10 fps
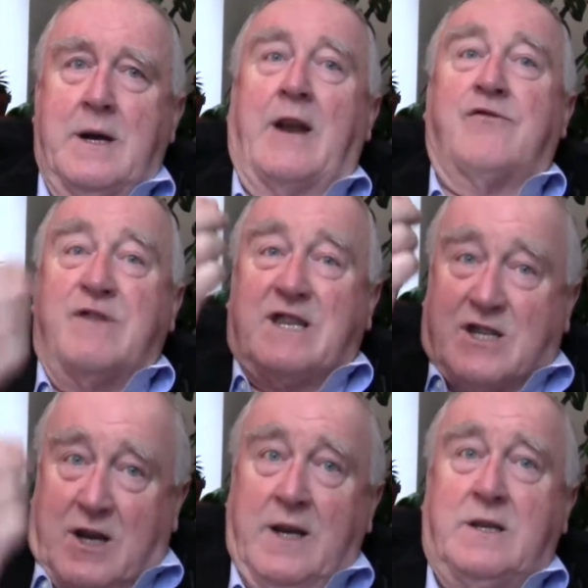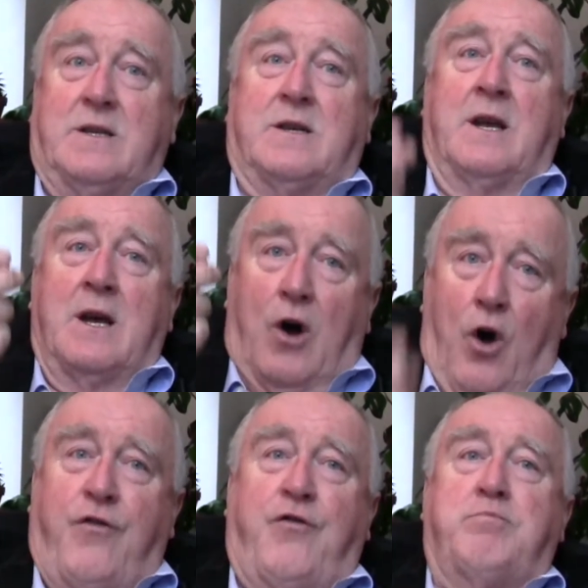and recite
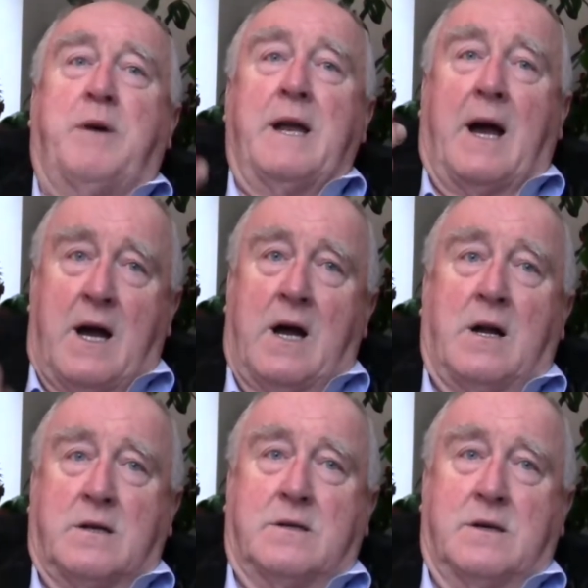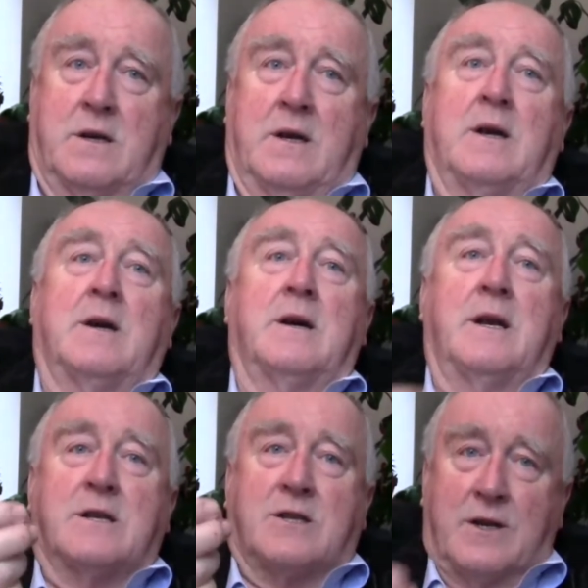off by heart
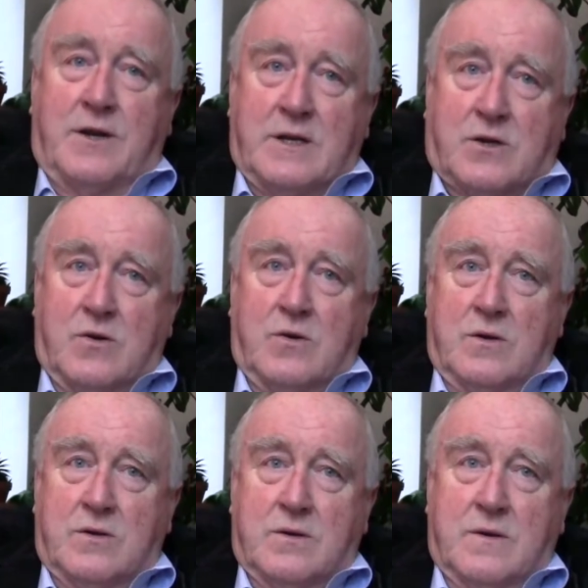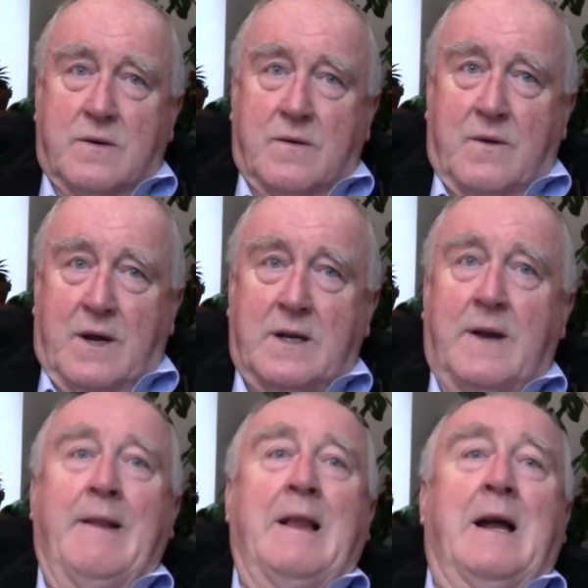in Sunday schools, right?
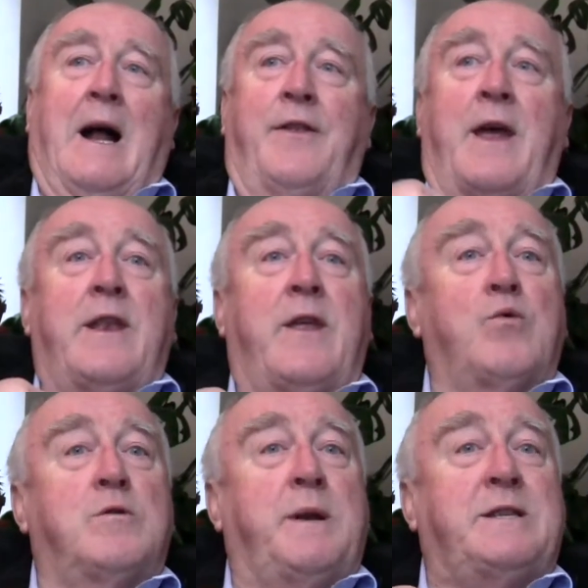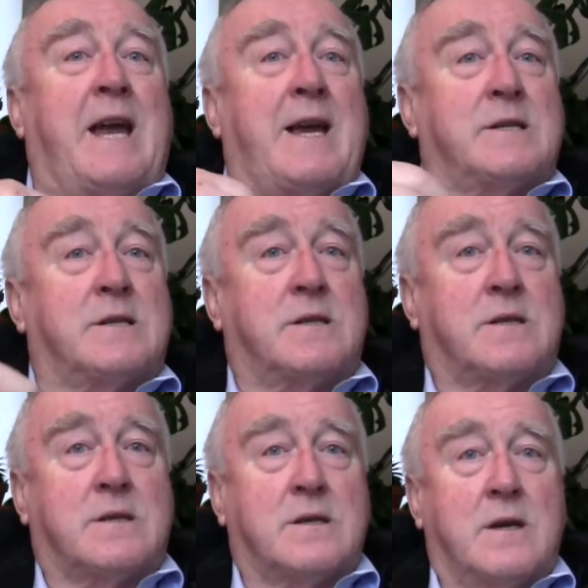And then there would be
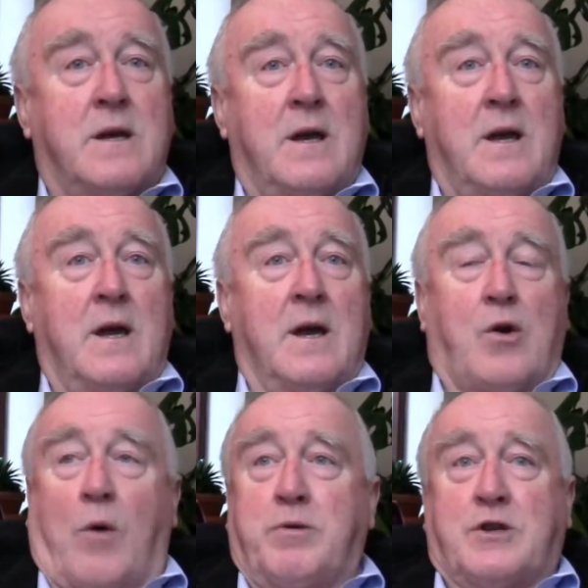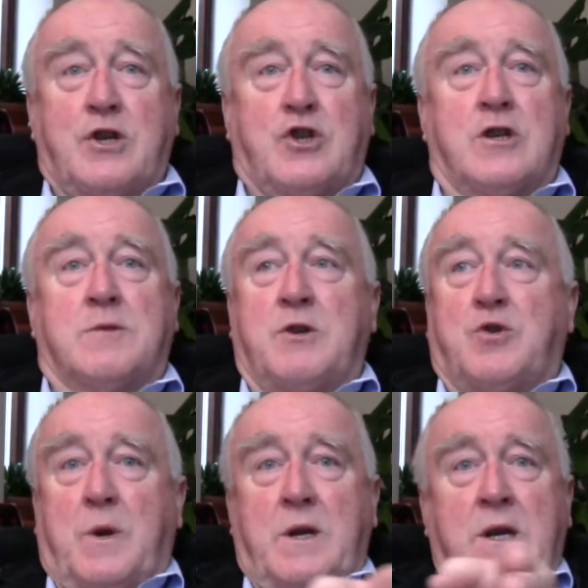tests, competitions
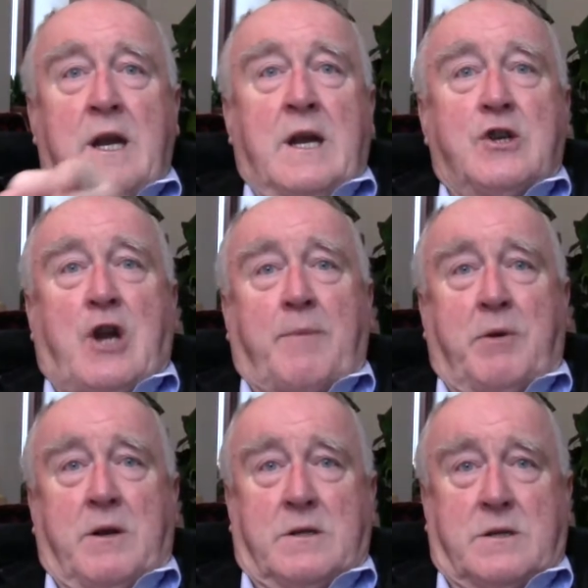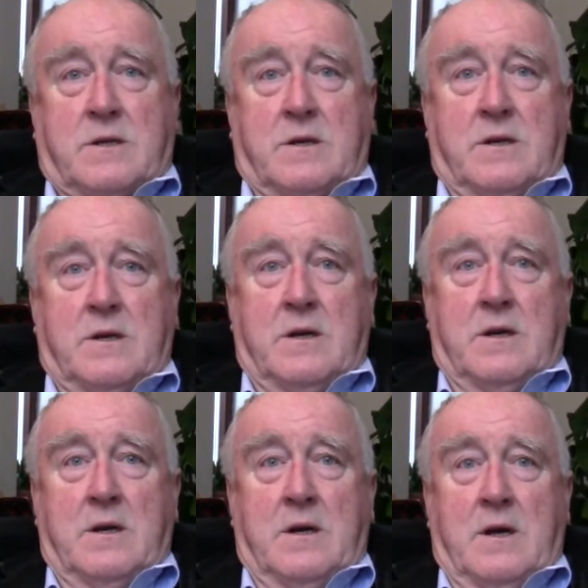between chapels
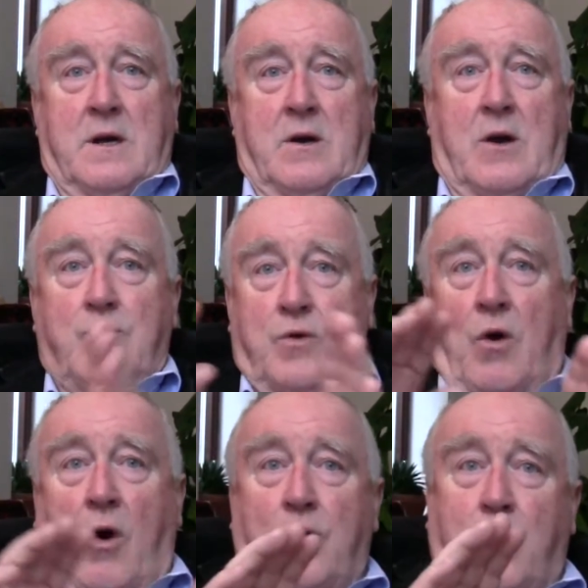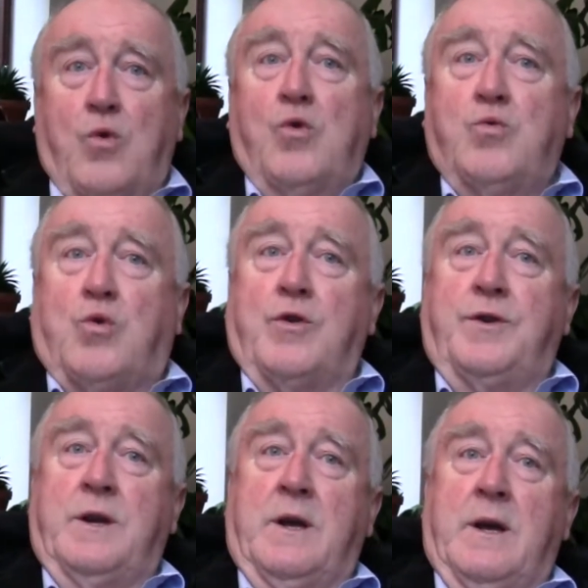on, on who
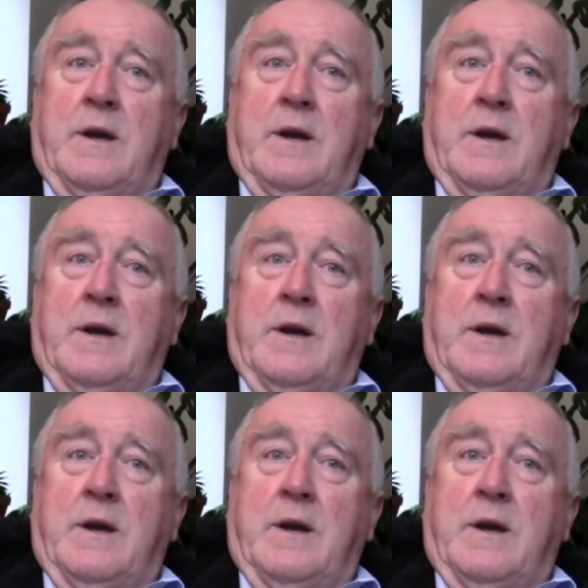could